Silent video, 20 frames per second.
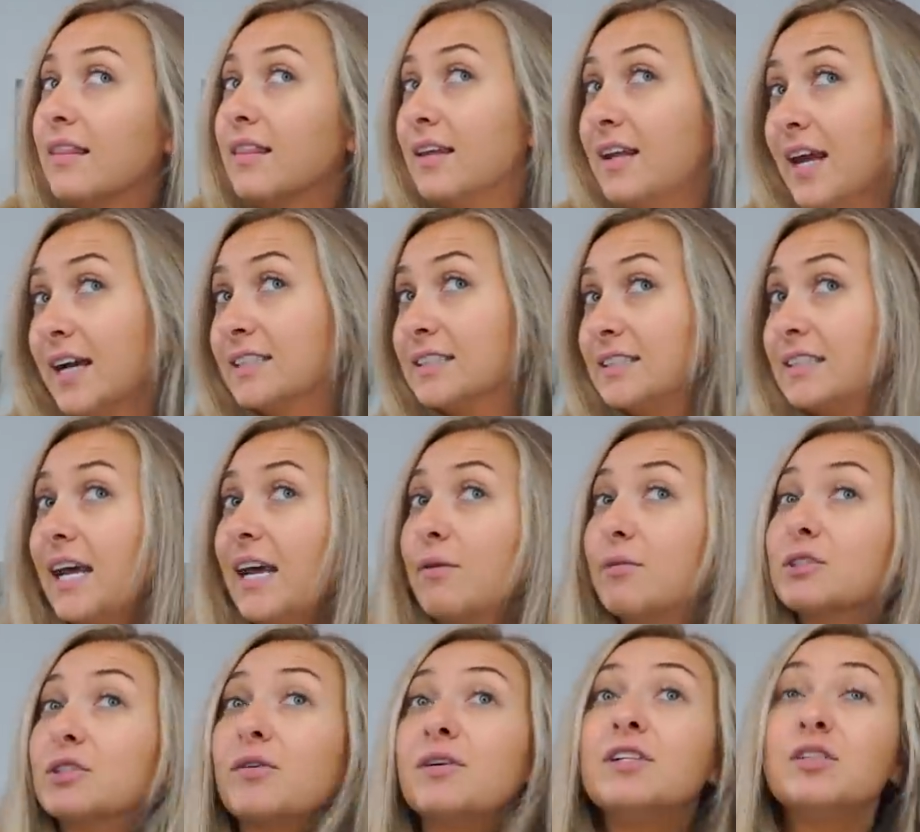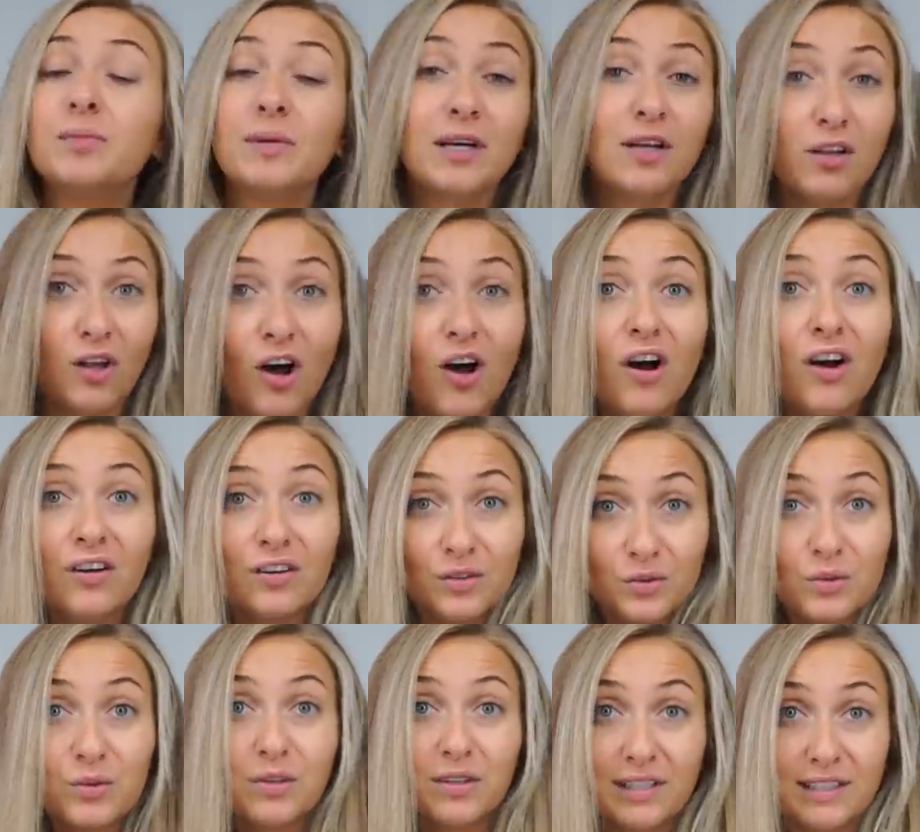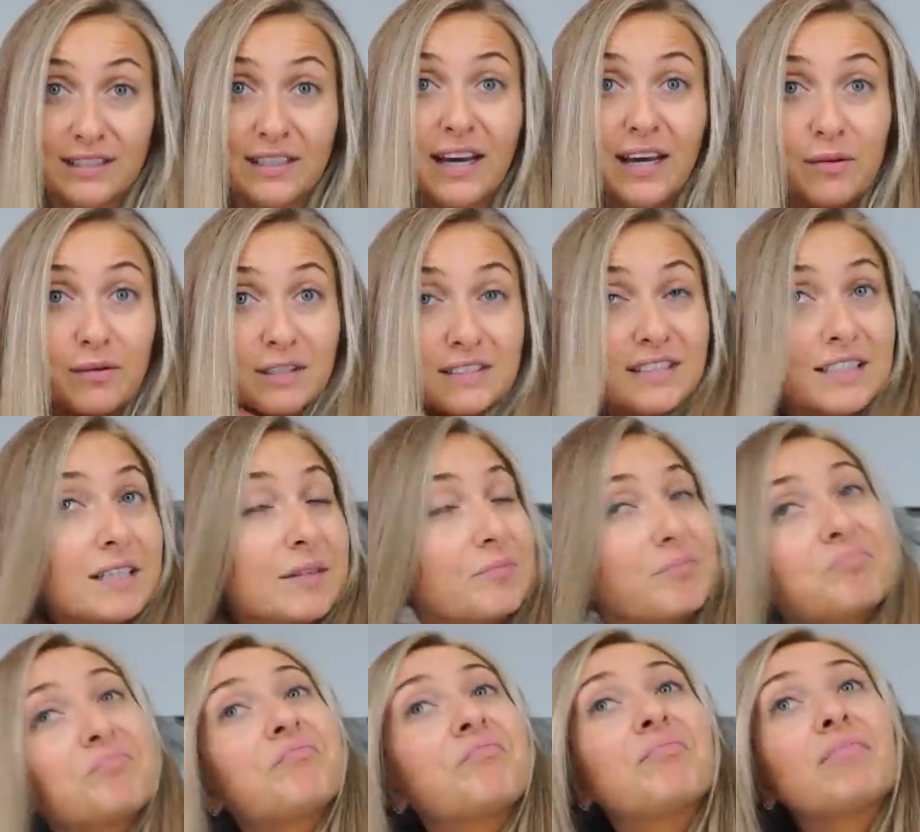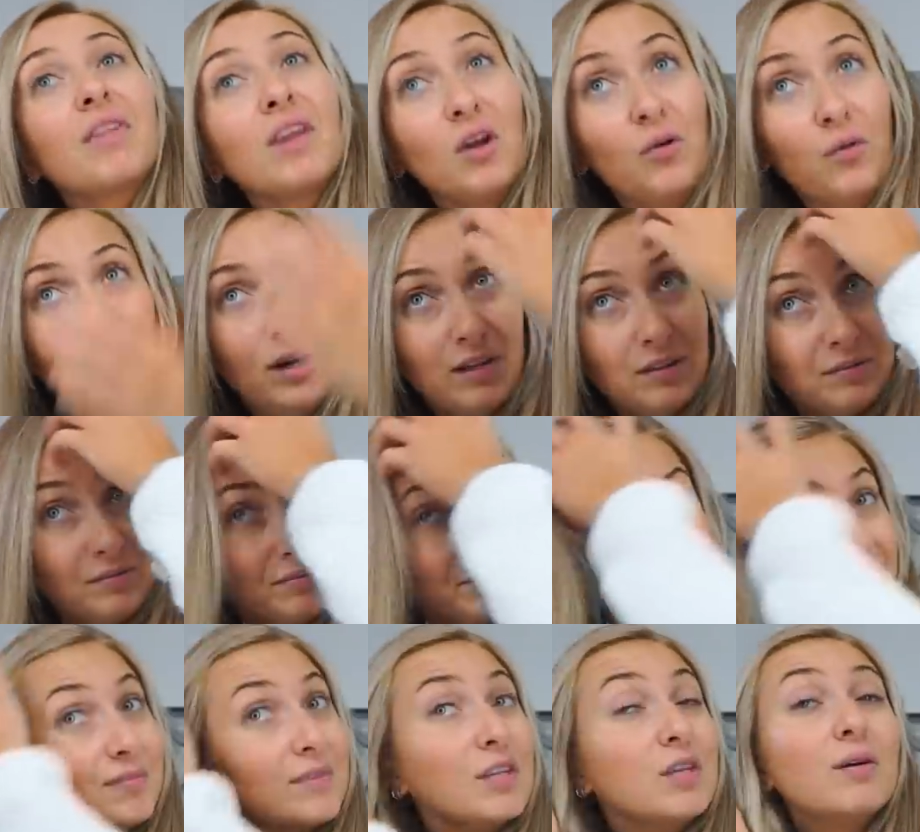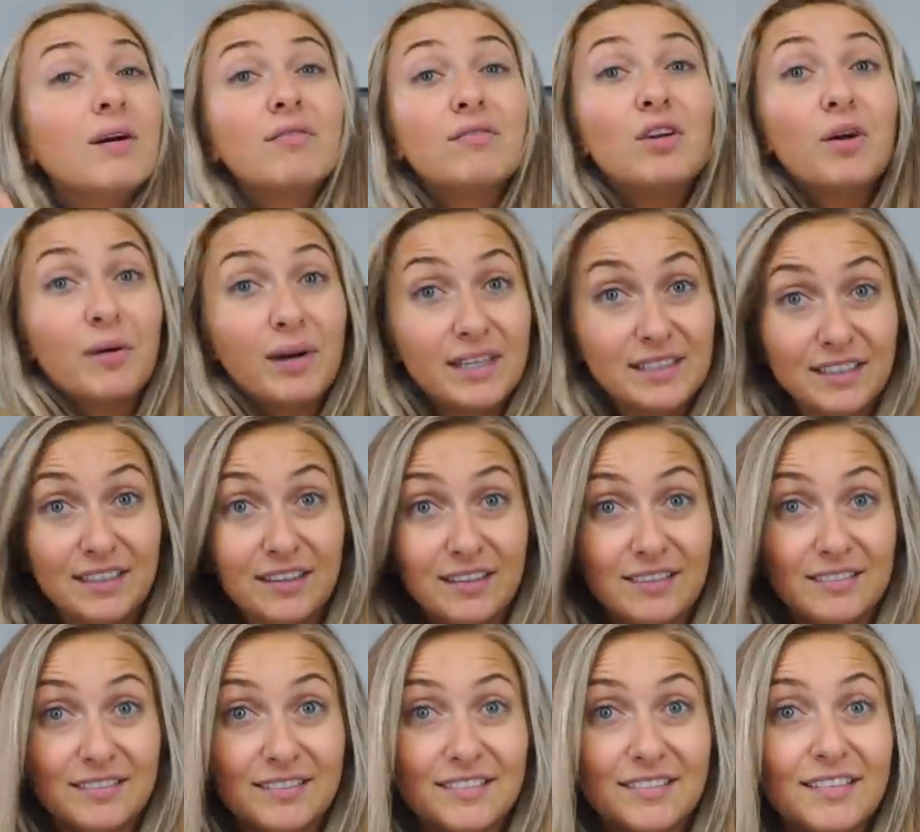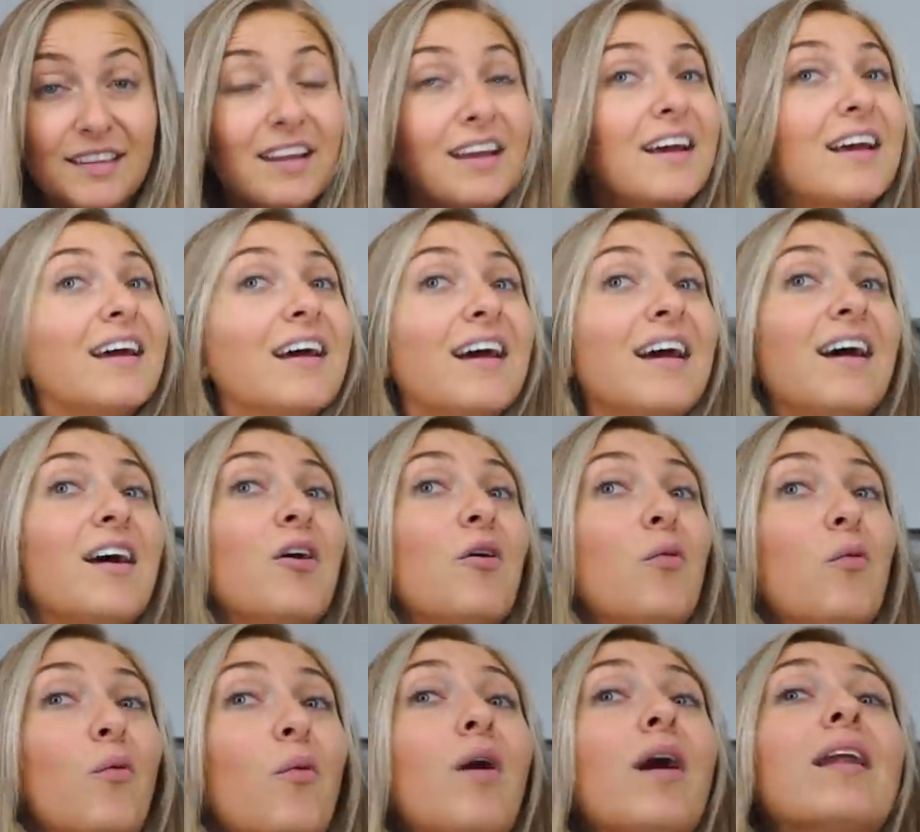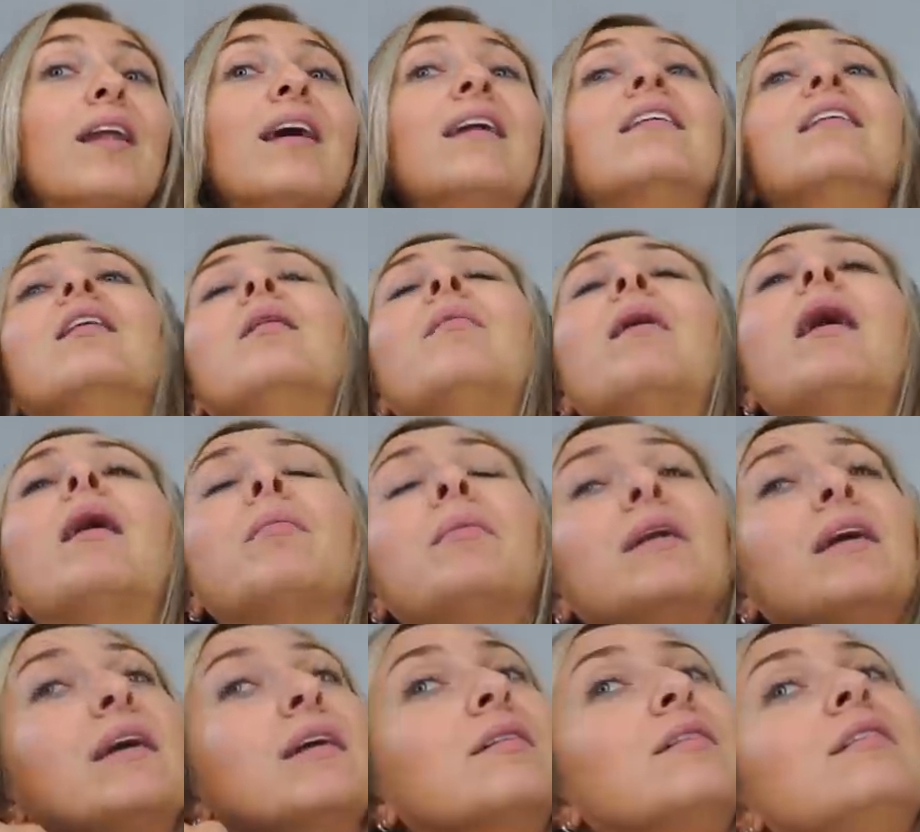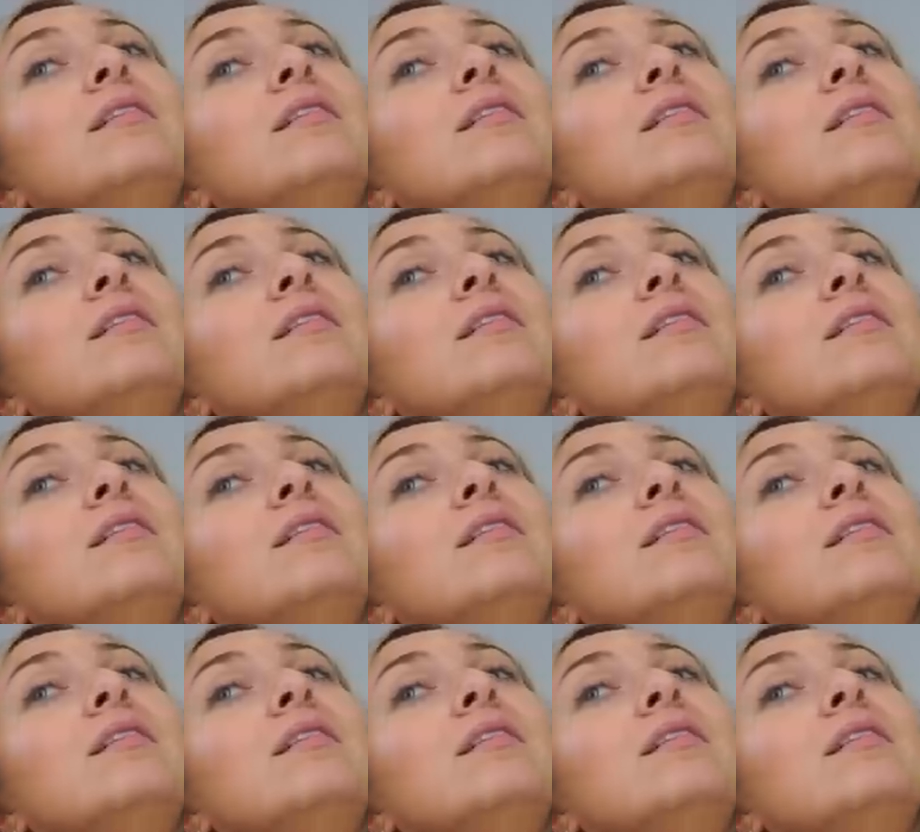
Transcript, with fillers: the next day was going to be a long, grueling day, wasn't it? Well, you have no idea what ended up happening.